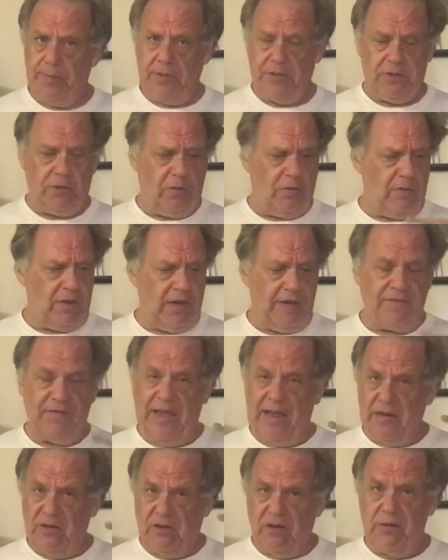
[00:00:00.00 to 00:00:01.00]
So the left
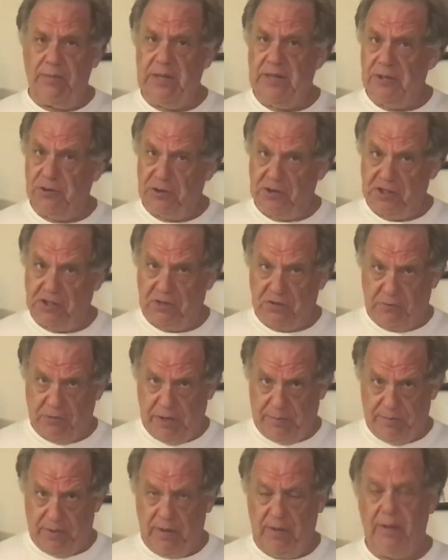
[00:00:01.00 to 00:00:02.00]
hand is going to be the traditional
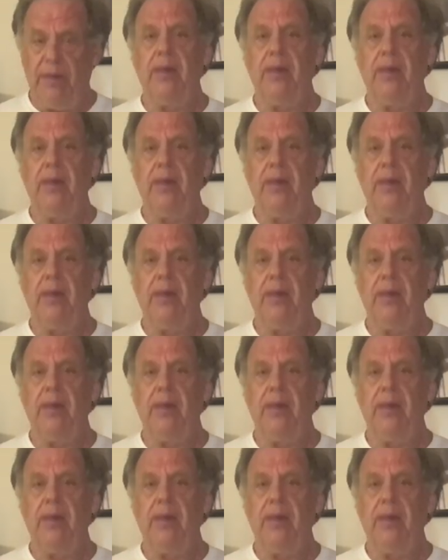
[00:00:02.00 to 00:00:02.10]
grip.